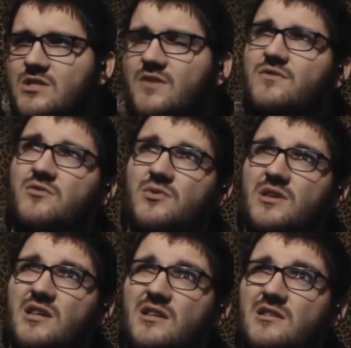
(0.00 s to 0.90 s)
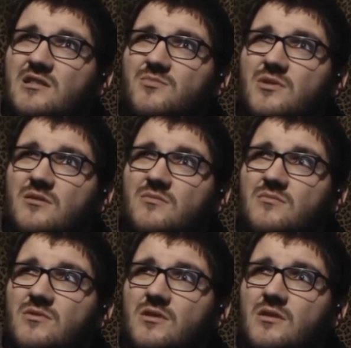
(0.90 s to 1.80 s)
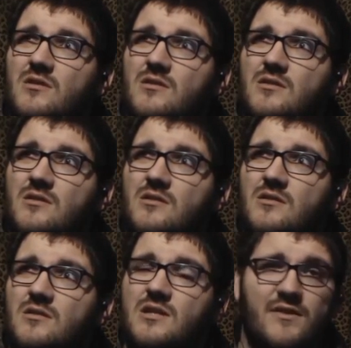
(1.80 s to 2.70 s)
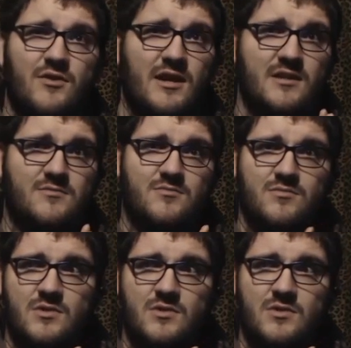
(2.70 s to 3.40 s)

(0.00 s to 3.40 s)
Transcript: except for the weekends, but never had